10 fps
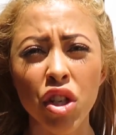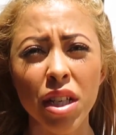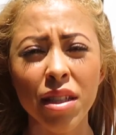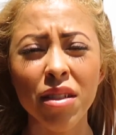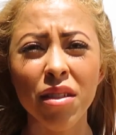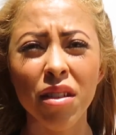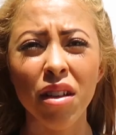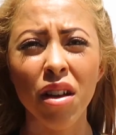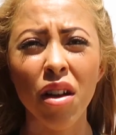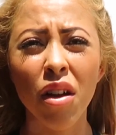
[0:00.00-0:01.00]
which isn't
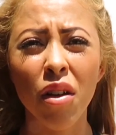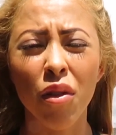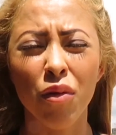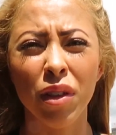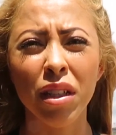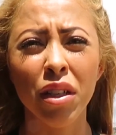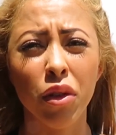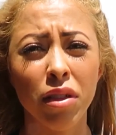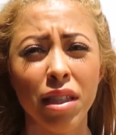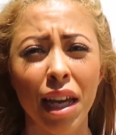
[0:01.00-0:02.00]
a really
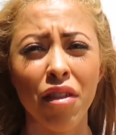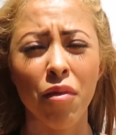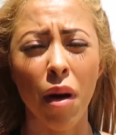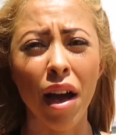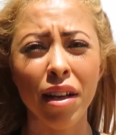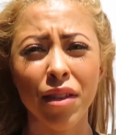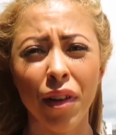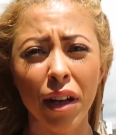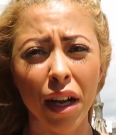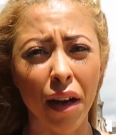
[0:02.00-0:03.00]
good state of mind. It's
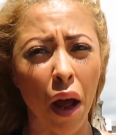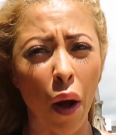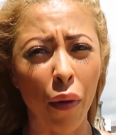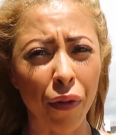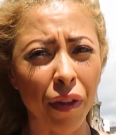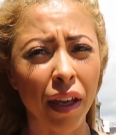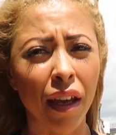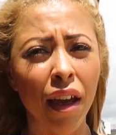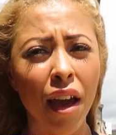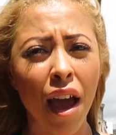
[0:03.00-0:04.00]
very unhealthy,
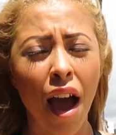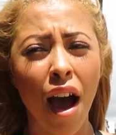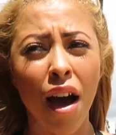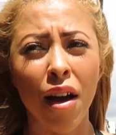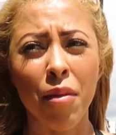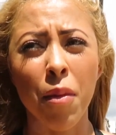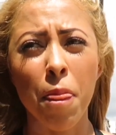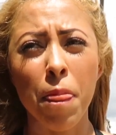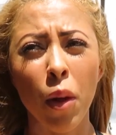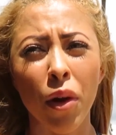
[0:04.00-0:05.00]

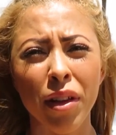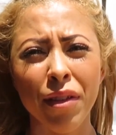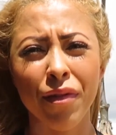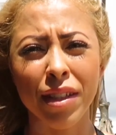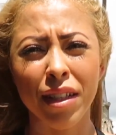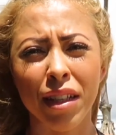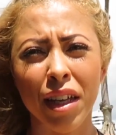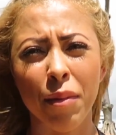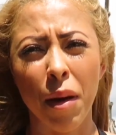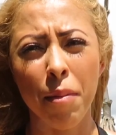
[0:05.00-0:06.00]
not only
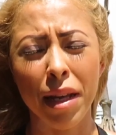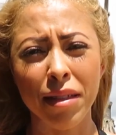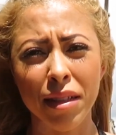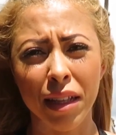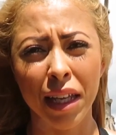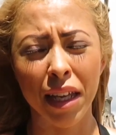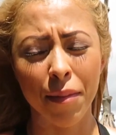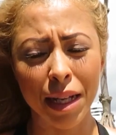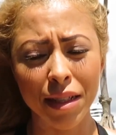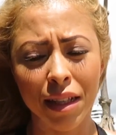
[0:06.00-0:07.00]
physically but mentally
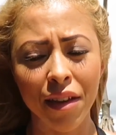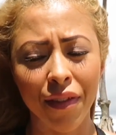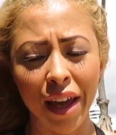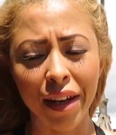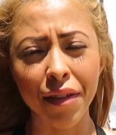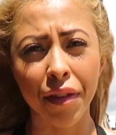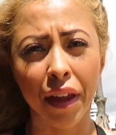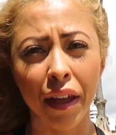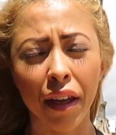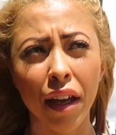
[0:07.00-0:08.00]
if
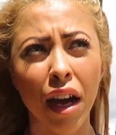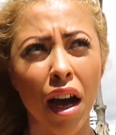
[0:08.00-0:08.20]
anything.